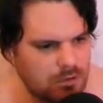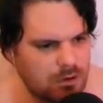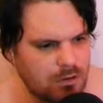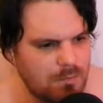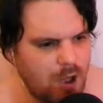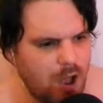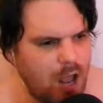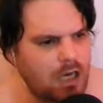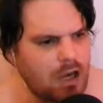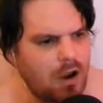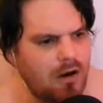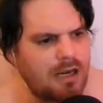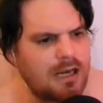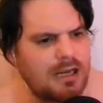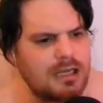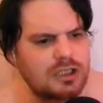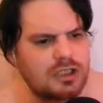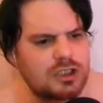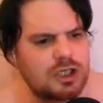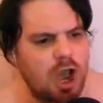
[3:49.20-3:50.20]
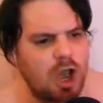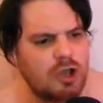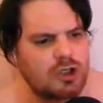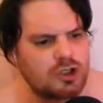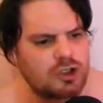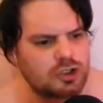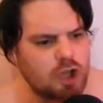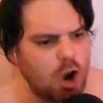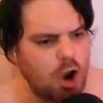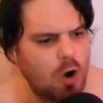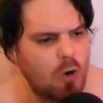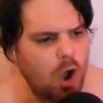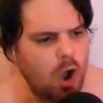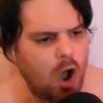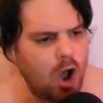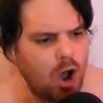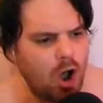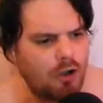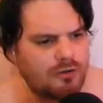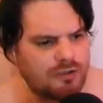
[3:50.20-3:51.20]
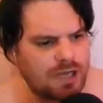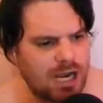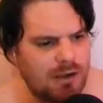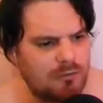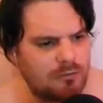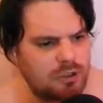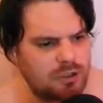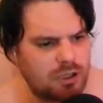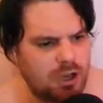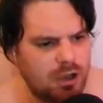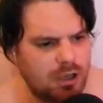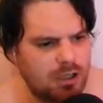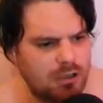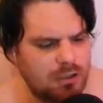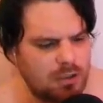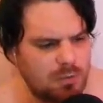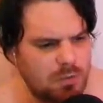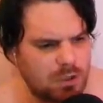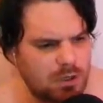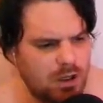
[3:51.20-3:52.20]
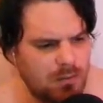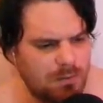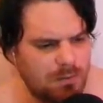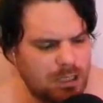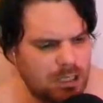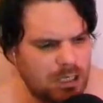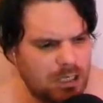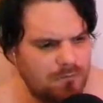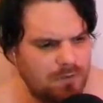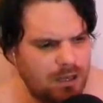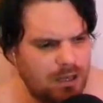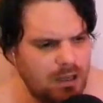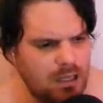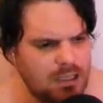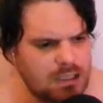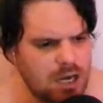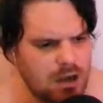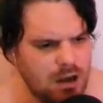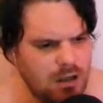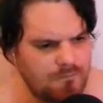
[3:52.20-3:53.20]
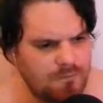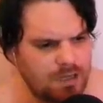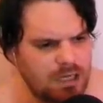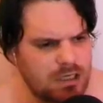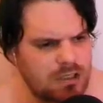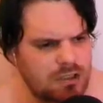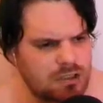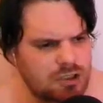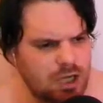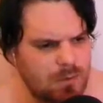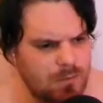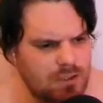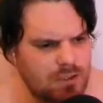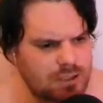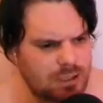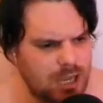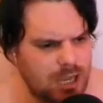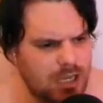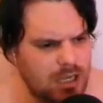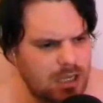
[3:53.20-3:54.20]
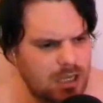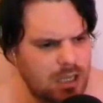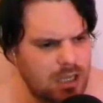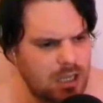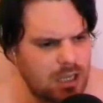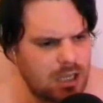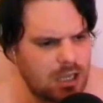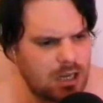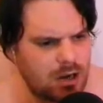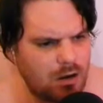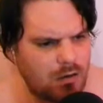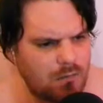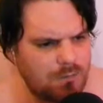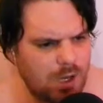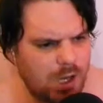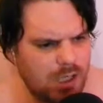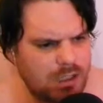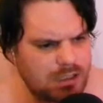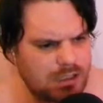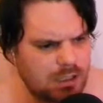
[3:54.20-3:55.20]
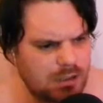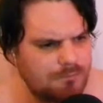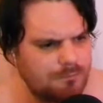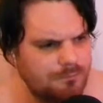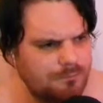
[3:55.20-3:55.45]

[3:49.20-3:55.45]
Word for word: My God, it is so hot outside, you would not believe it. It's a lovely summer's day here in Old Blighty.